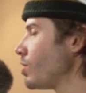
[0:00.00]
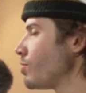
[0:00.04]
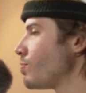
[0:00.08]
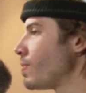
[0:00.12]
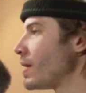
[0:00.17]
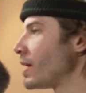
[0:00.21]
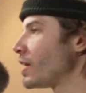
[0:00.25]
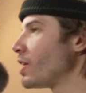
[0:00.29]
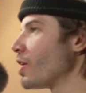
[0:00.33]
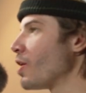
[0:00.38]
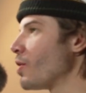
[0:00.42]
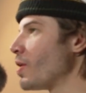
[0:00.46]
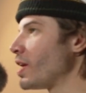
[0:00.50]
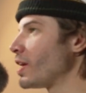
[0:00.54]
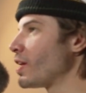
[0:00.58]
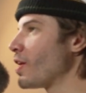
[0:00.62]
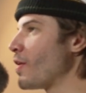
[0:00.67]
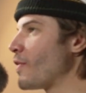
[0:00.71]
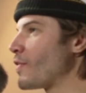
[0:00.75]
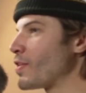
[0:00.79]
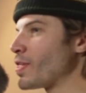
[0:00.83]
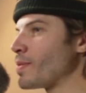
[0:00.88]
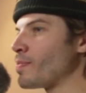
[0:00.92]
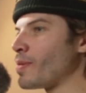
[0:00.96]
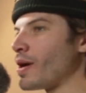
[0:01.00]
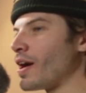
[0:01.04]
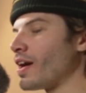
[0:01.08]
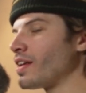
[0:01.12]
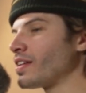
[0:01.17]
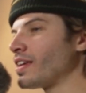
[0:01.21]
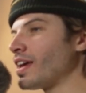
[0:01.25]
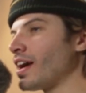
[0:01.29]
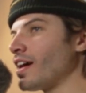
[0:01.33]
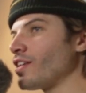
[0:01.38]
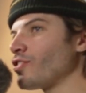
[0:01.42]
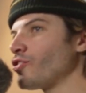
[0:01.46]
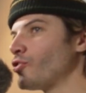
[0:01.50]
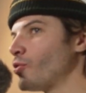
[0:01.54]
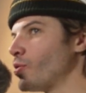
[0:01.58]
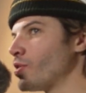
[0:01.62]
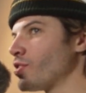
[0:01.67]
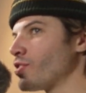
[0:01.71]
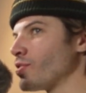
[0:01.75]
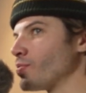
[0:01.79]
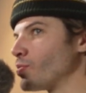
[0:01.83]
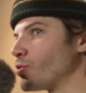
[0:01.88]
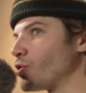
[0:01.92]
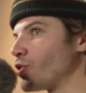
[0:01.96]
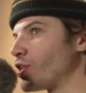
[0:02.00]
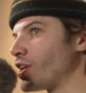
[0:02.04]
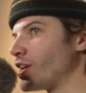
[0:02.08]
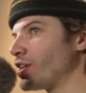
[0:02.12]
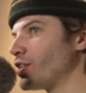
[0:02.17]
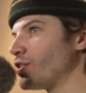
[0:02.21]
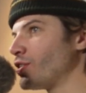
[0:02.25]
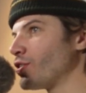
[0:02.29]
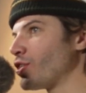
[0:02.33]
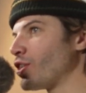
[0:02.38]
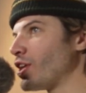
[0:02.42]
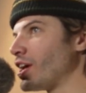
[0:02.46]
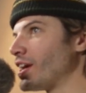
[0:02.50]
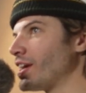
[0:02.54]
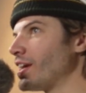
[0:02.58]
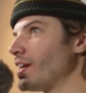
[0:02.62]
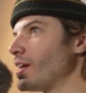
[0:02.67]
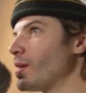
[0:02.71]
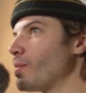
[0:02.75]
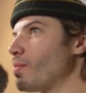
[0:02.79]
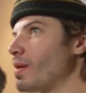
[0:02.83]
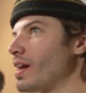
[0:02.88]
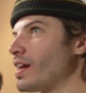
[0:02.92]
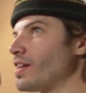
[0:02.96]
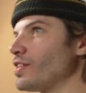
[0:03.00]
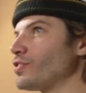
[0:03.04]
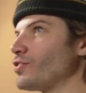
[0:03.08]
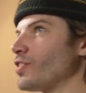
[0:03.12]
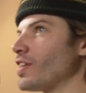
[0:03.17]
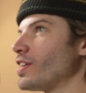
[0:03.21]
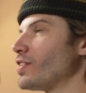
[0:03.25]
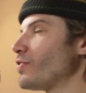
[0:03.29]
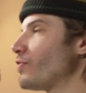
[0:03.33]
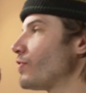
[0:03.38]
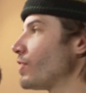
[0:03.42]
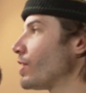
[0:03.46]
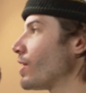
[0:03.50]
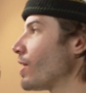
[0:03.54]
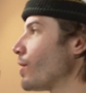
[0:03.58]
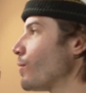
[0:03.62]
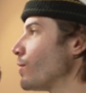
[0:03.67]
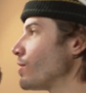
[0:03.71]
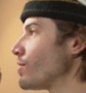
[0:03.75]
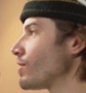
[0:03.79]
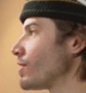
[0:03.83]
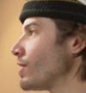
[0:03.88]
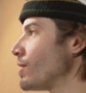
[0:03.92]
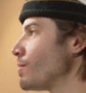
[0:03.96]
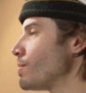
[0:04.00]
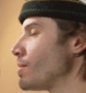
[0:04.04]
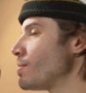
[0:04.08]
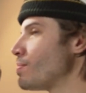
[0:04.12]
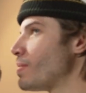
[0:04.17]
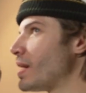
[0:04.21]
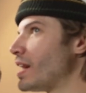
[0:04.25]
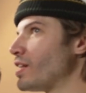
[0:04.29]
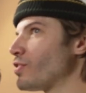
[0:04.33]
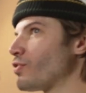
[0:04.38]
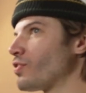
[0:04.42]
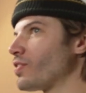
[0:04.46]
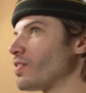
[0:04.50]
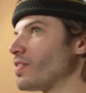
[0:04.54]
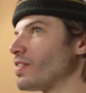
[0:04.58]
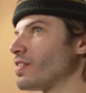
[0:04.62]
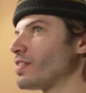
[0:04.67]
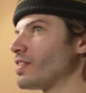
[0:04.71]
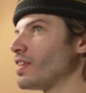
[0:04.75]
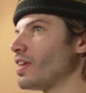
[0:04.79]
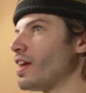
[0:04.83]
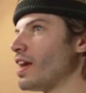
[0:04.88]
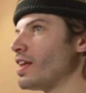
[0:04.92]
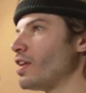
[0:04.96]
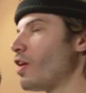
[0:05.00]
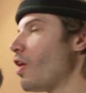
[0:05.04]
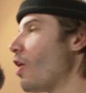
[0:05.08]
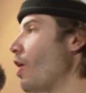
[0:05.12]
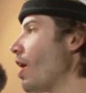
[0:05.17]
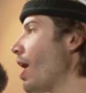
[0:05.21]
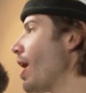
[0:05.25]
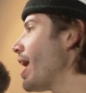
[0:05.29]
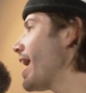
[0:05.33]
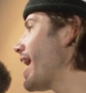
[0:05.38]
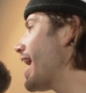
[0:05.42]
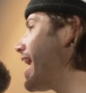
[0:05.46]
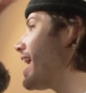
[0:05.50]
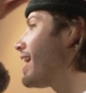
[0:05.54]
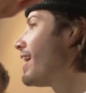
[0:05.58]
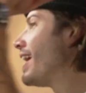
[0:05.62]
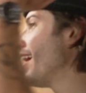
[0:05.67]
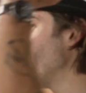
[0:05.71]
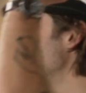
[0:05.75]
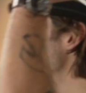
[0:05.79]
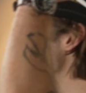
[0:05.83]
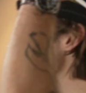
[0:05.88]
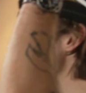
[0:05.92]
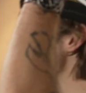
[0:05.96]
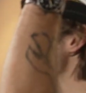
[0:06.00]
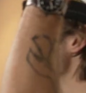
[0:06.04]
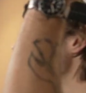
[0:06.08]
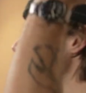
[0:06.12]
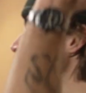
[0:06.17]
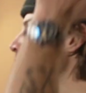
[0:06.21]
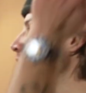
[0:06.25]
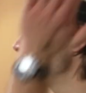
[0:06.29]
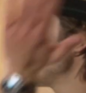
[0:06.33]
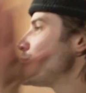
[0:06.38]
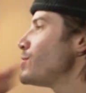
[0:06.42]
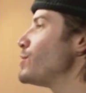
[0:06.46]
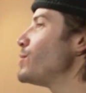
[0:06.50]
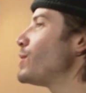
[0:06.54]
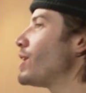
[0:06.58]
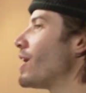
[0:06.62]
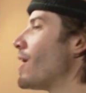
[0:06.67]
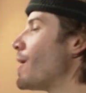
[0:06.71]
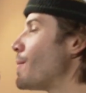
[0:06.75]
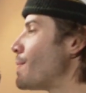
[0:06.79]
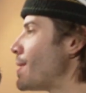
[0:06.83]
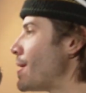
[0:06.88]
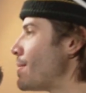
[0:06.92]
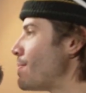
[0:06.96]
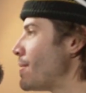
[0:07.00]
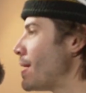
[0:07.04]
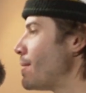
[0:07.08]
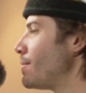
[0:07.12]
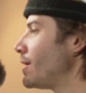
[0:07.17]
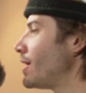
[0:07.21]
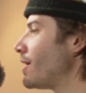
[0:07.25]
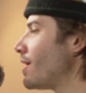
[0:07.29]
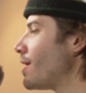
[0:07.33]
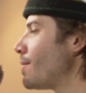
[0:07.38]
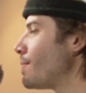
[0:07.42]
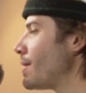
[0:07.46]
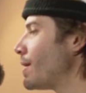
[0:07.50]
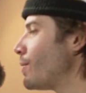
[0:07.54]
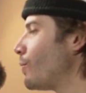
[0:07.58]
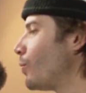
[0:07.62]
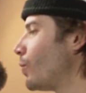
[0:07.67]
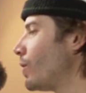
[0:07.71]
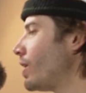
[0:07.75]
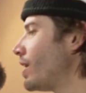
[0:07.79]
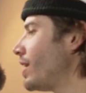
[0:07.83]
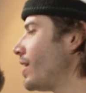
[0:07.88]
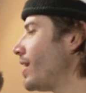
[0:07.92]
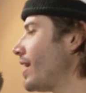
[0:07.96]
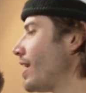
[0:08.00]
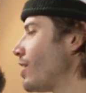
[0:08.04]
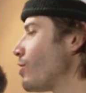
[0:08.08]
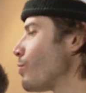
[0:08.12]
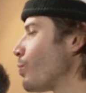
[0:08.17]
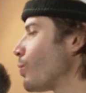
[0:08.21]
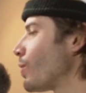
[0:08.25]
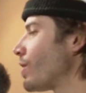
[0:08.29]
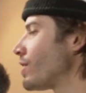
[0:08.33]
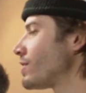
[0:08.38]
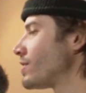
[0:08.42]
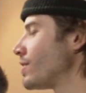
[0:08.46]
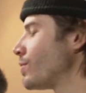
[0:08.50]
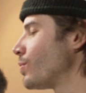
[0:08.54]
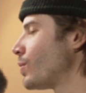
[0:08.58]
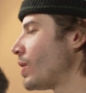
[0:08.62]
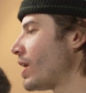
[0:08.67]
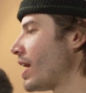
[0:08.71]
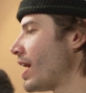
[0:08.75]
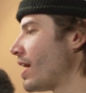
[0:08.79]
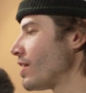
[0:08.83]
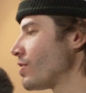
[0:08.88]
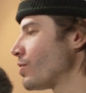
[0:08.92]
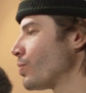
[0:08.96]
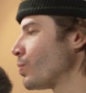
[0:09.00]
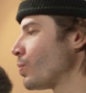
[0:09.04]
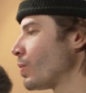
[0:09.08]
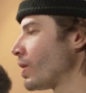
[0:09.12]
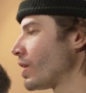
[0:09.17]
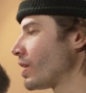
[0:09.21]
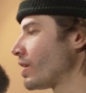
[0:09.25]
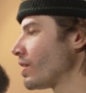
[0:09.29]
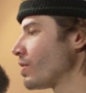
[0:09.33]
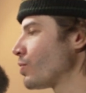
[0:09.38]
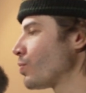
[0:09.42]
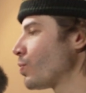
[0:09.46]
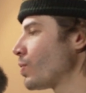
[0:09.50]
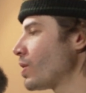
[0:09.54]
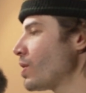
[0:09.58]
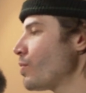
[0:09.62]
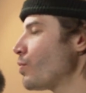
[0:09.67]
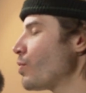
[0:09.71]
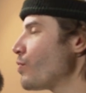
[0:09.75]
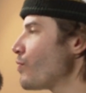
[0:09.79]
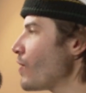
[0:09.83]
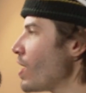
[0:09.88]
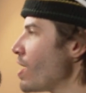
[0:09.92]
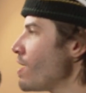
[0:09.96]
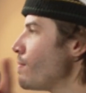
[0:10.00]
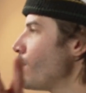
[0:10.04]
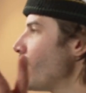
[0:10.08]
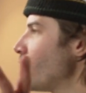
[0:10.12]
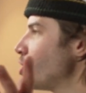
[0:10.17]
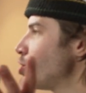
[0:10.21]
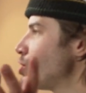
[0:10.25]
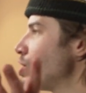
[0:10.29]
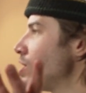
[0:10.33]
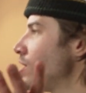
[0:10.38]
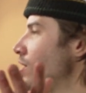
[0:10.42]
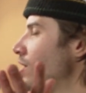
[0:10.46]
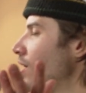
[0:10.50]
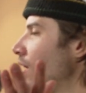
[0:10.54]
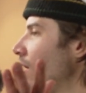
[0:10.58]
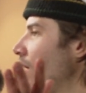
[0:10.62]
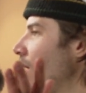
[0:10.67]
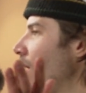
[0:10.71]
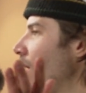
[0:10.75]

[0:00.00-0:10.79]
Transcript: We've been going over the podcast, doing some critical thinking about it, trying to figure out what's going to be best. Hey, there's something to comment. Maybe comment what has worked and what hasn't worked, because we're very much in